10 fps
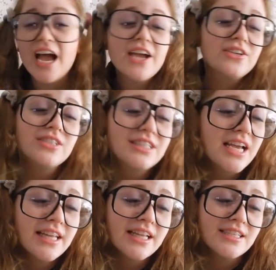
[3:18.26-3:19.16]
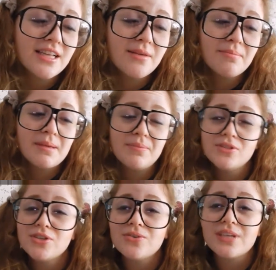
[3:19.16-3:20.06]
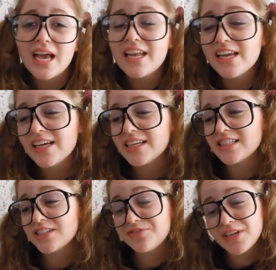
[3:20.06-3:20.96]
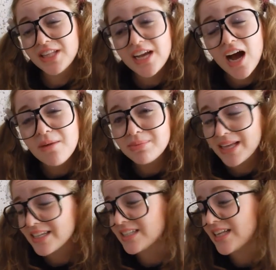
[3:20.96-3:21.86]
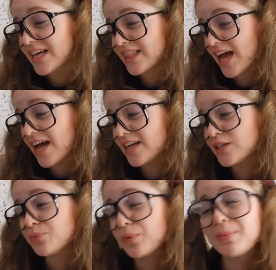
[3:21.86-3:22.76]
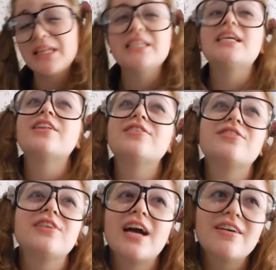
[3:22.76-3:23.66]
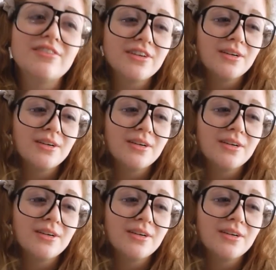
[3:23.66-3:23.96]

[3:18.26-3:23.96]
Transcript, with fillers: And I understand that some people don't get it, because it's really complex like that, because we've been together forever